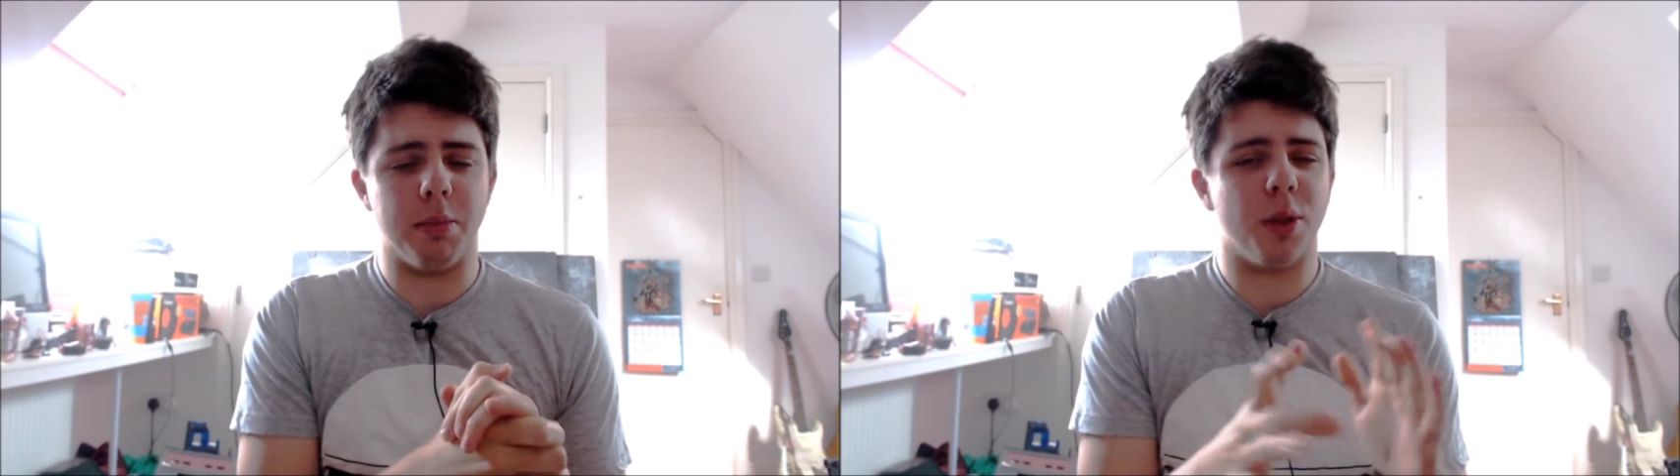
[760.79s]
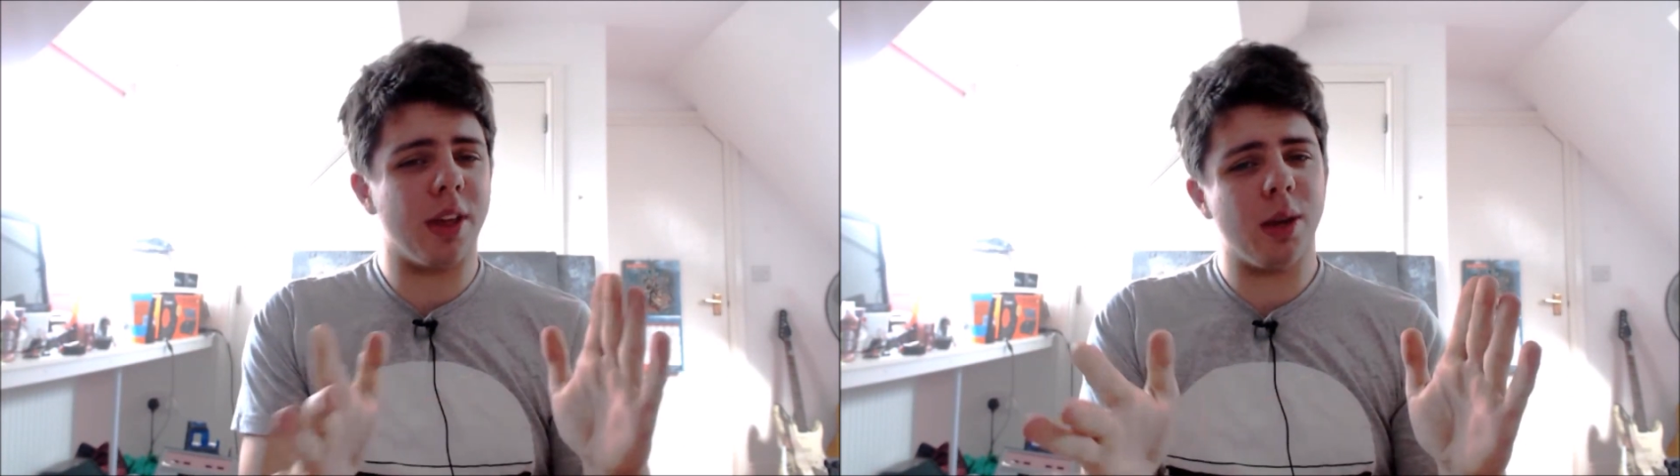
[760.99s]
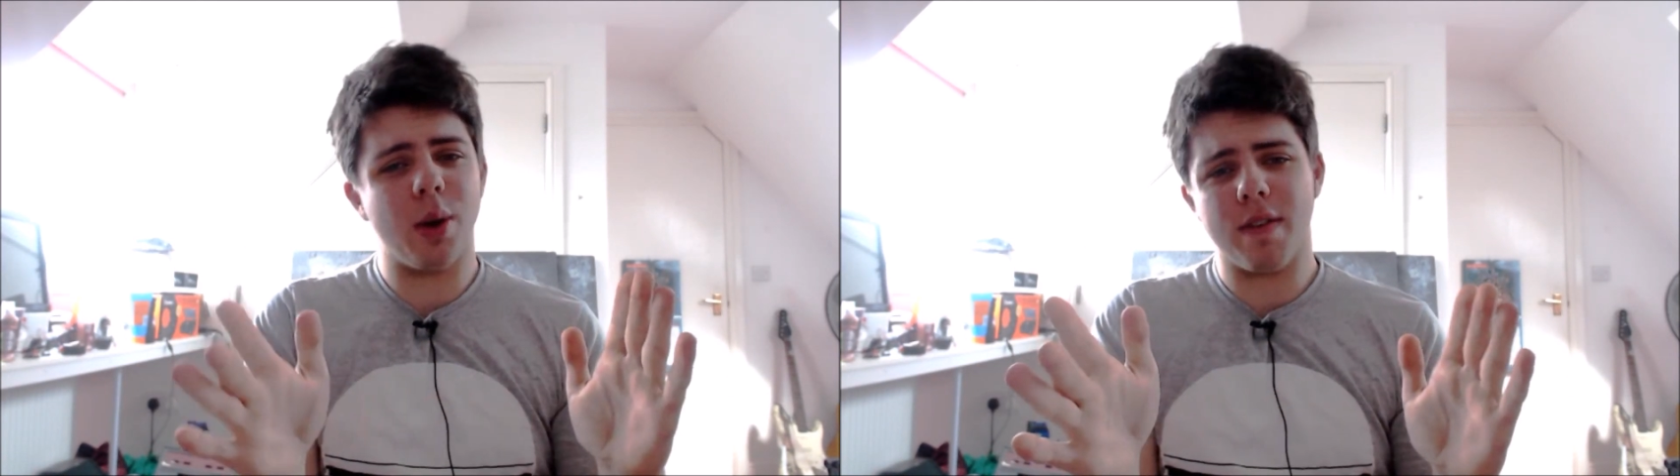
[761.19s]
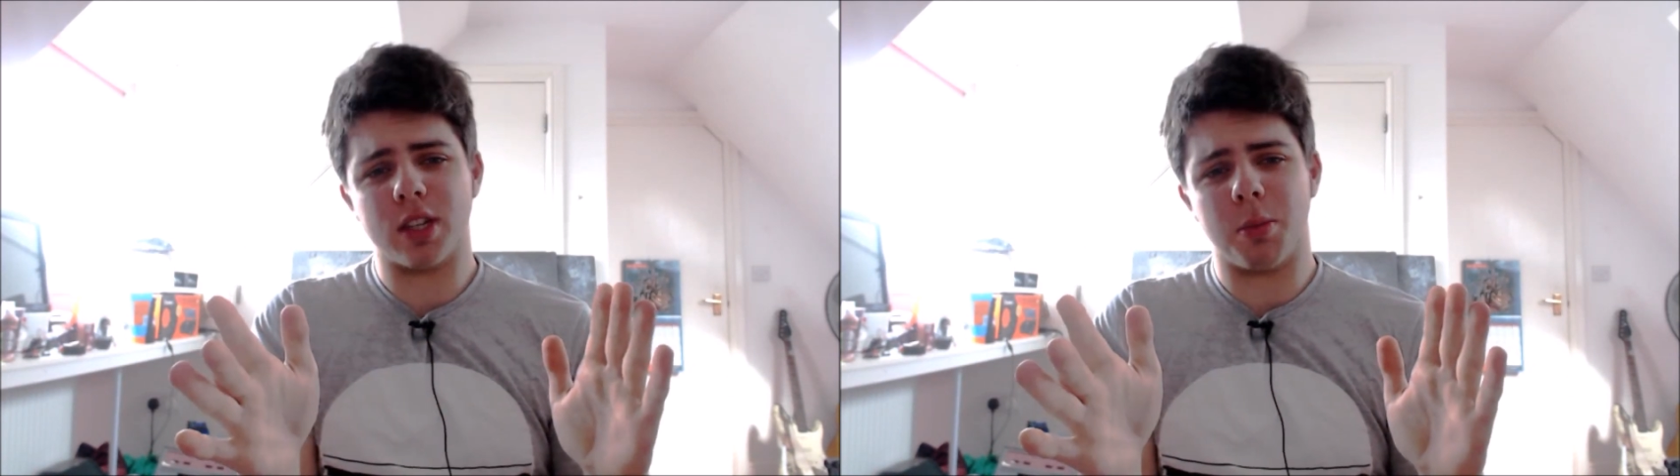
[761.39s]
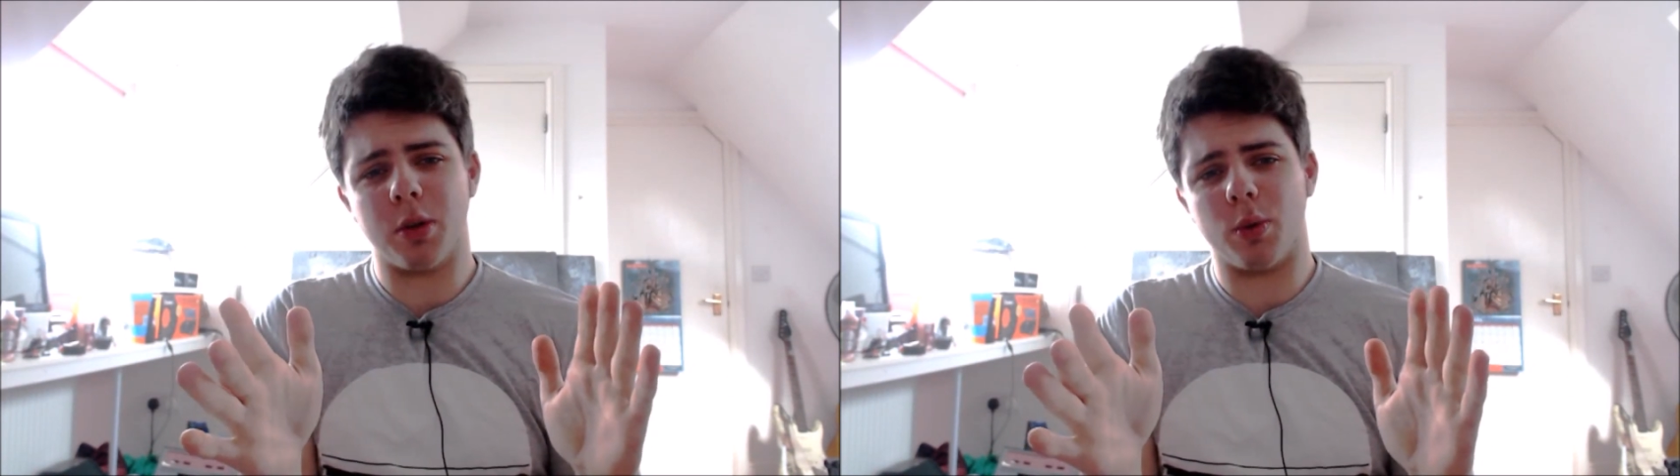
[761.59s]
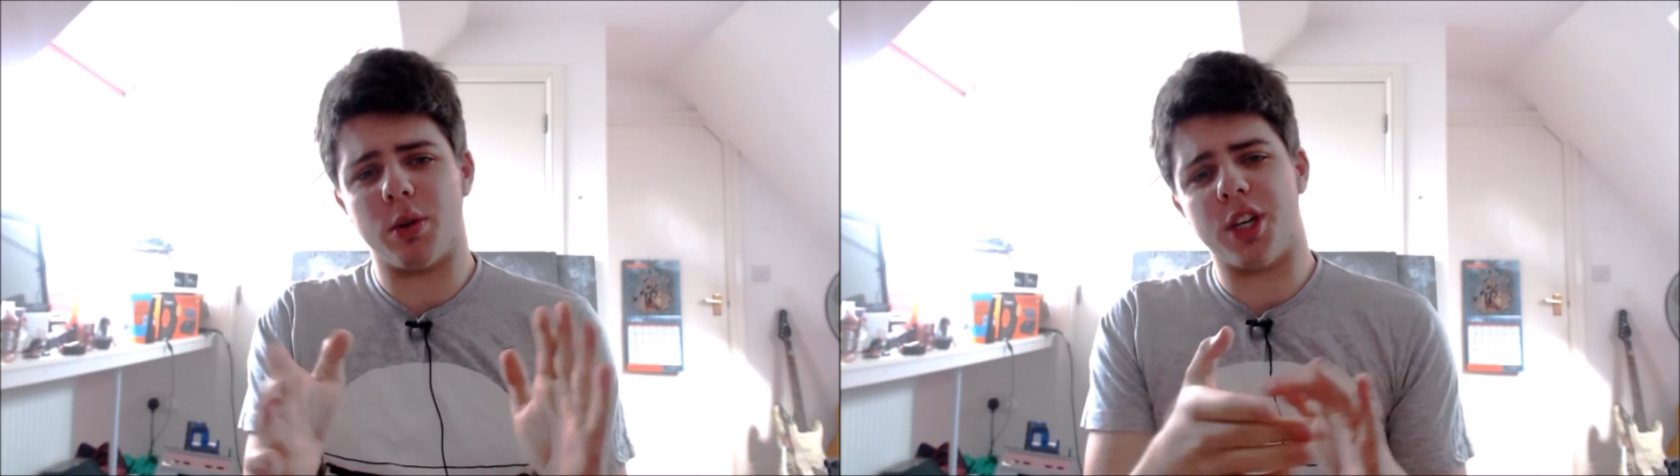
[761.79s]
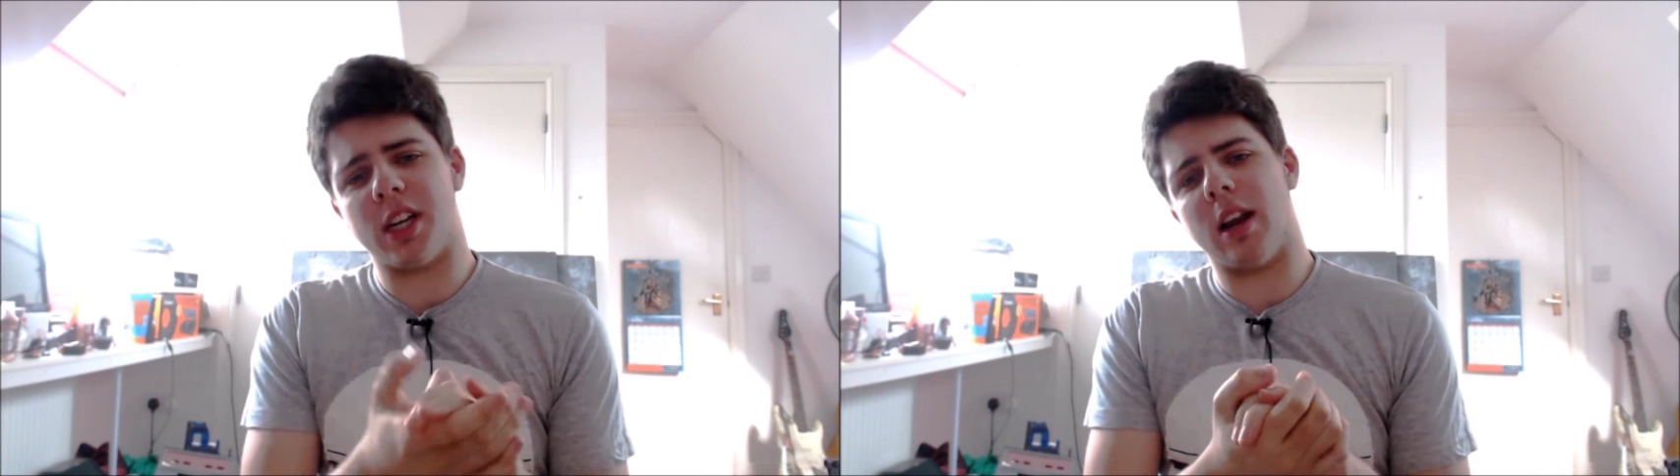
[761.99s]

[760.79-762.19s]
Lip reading: So thank you ever so much for watching,